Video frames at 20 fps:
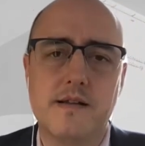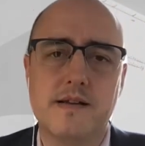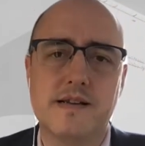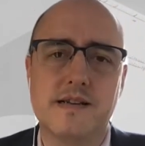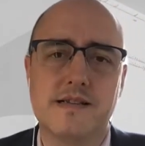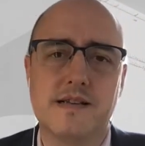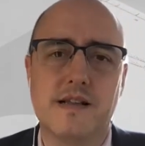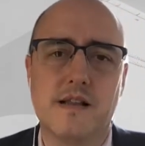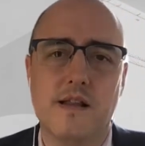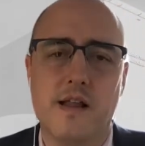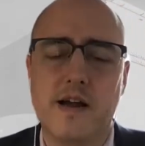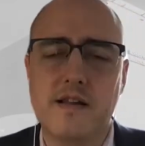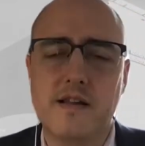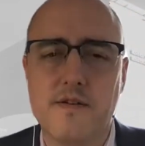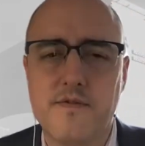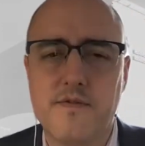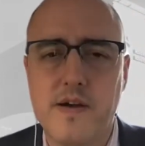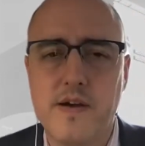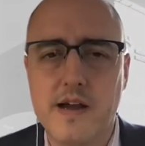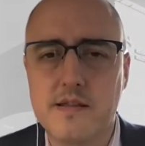It doesn't like the
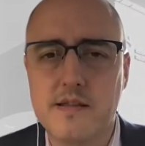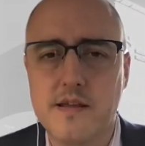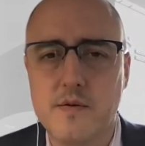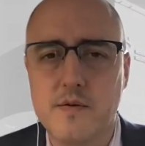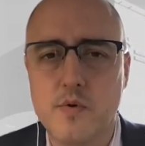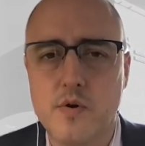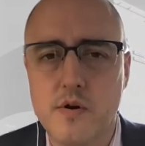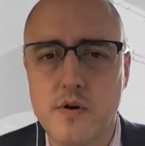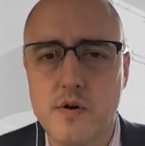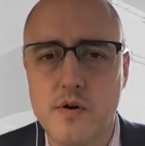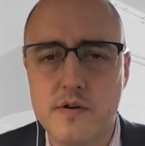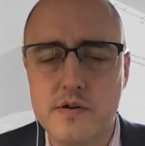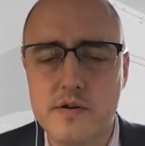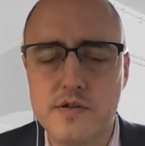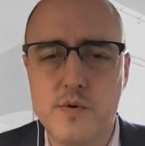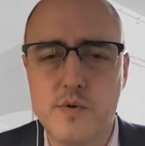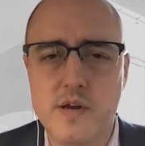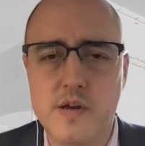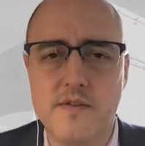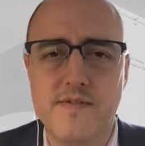fact that we're
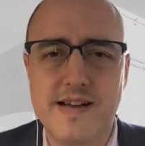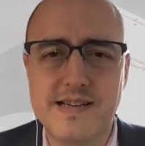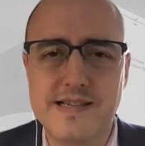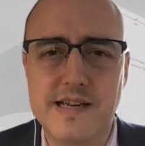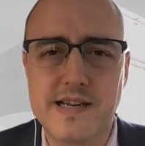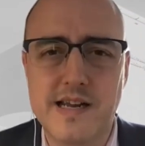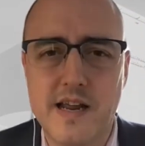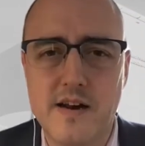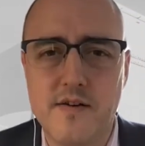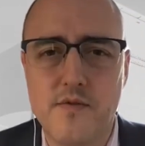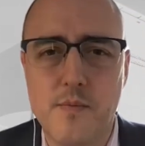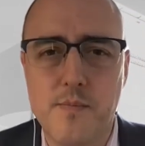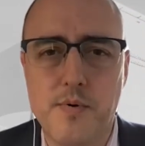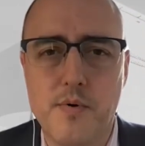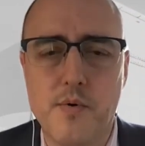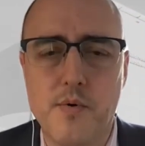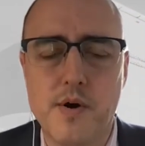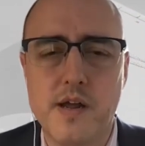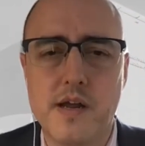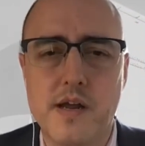doing investigative
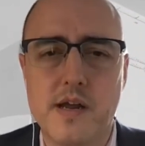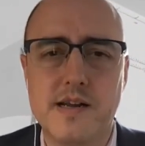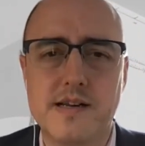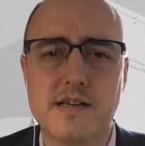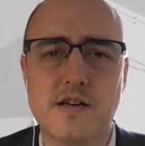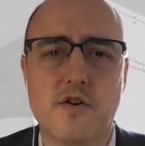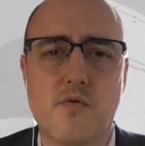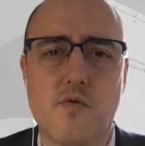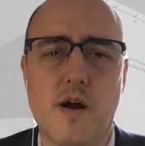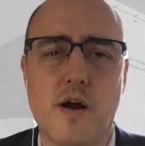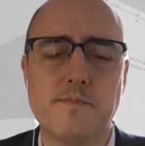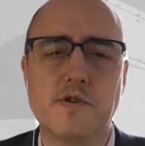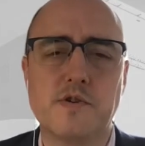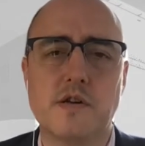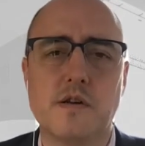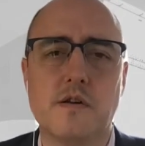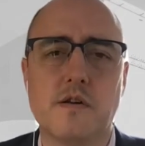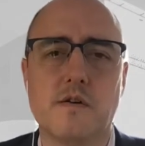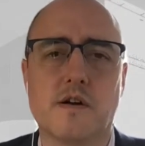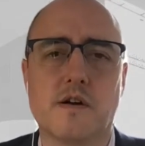reporting into
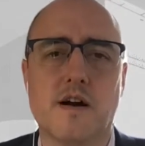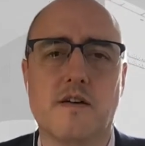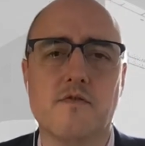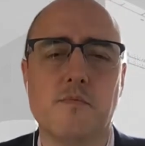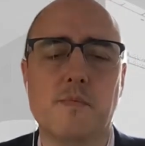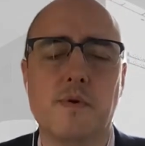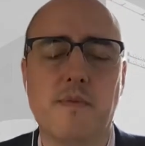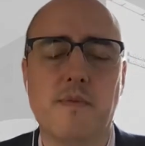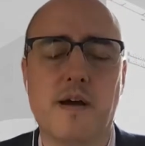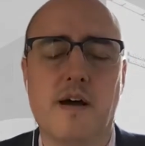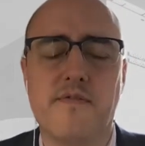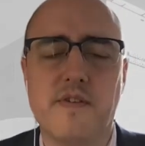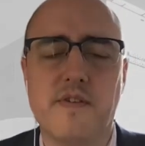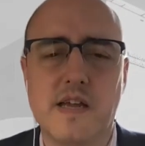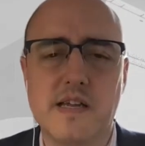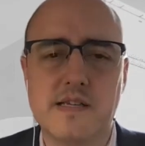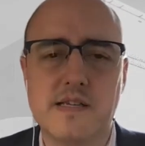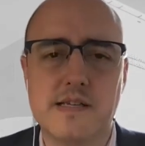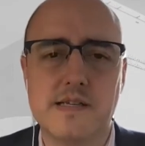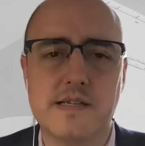corruption or government
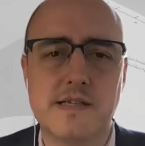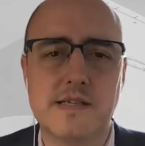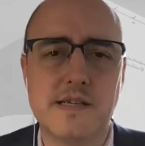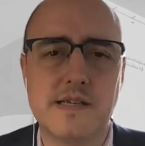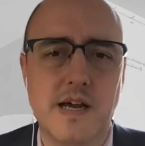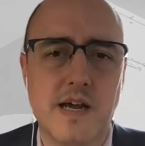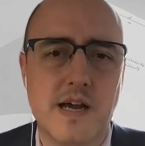malfeasance.